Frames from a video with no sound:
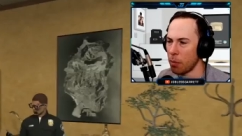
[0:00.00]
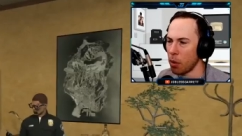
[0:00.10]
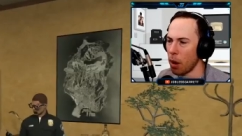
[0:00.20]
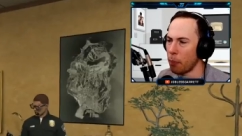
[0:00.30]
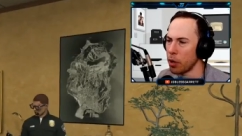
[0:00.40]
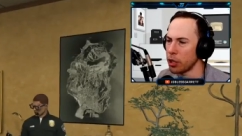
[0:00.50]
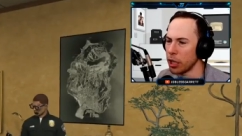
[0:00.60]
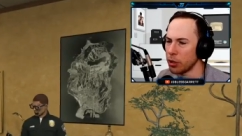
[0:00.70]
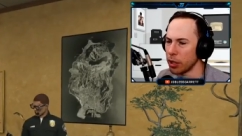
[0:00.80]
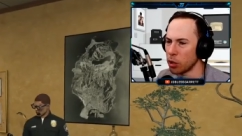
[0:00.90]
I
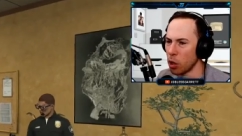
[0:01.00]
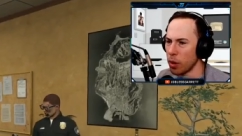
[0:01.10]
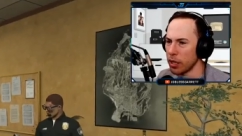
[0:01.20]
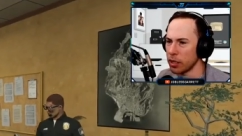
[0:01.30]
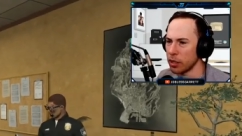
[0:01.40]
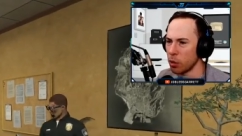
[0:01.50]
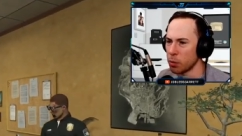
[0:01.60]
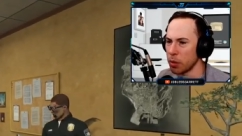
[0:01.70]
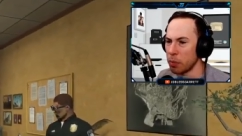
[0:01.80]
appreciate you as always. It's always been a